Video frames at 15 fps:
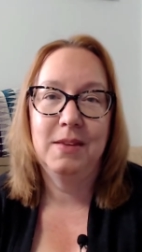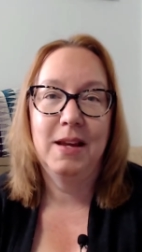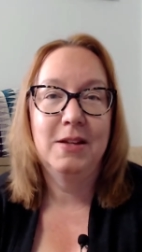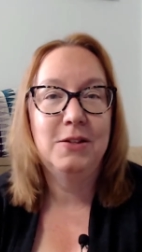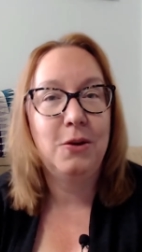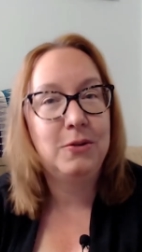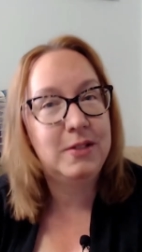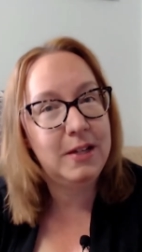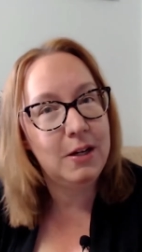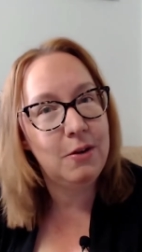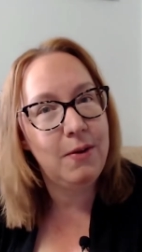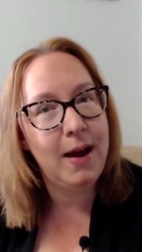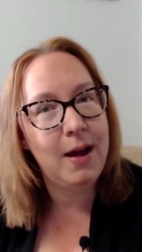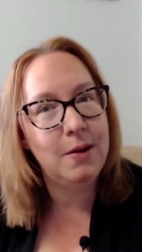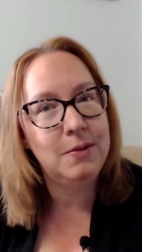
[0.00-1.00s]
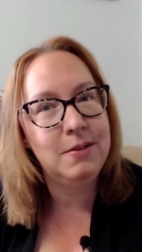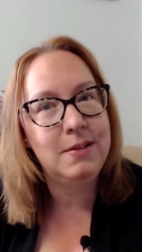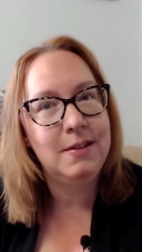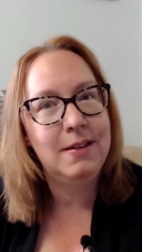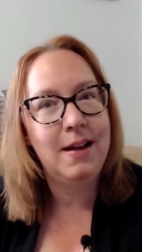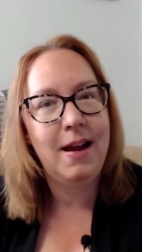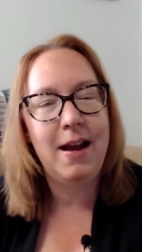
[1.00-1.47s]
So stick around
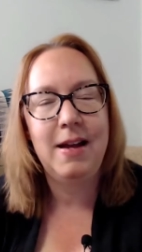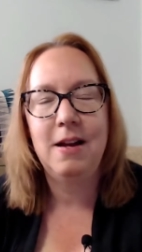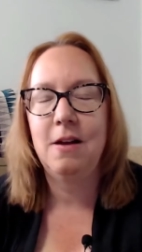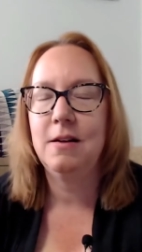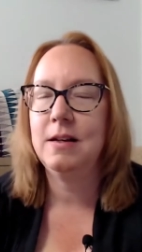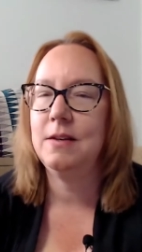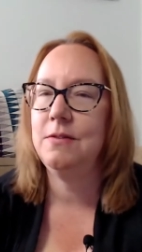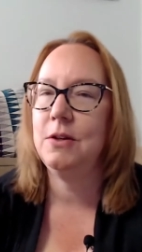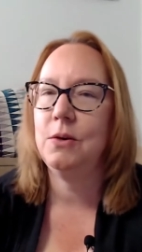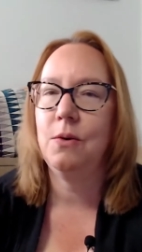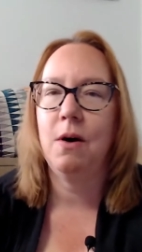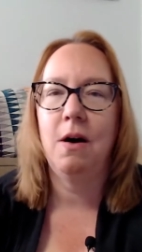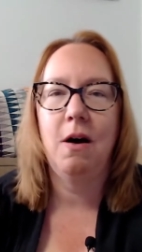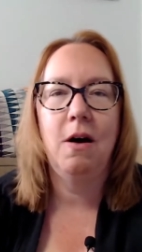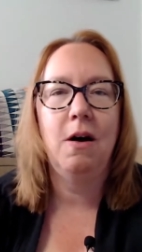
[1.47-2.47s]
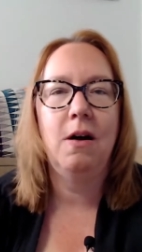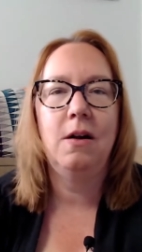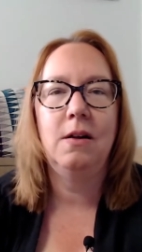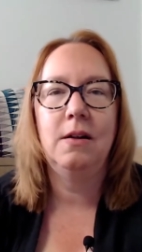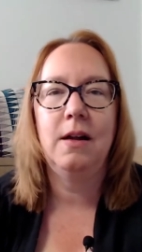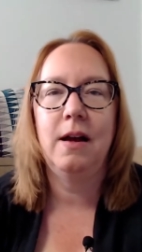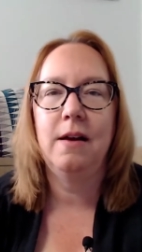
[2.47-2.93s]
and I'll give you
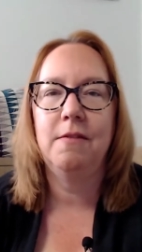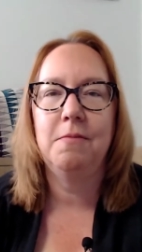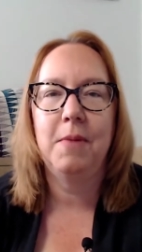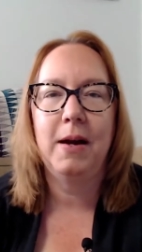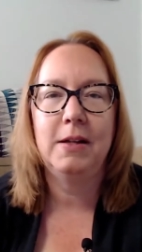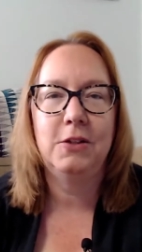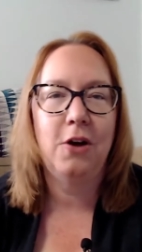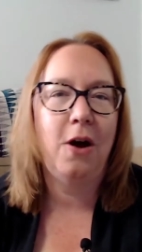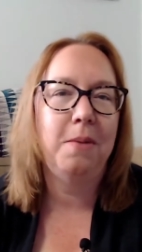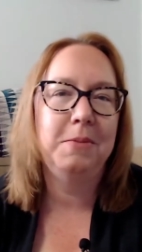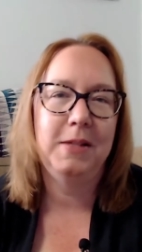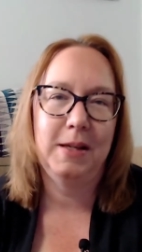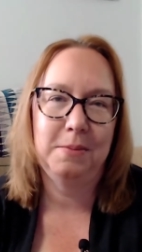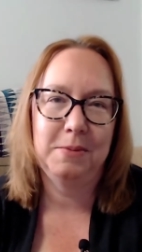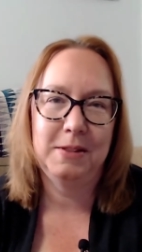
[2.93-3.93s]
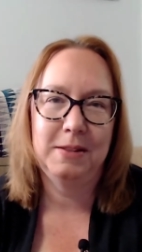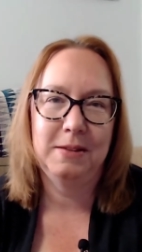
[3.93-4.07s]
all of my top tips.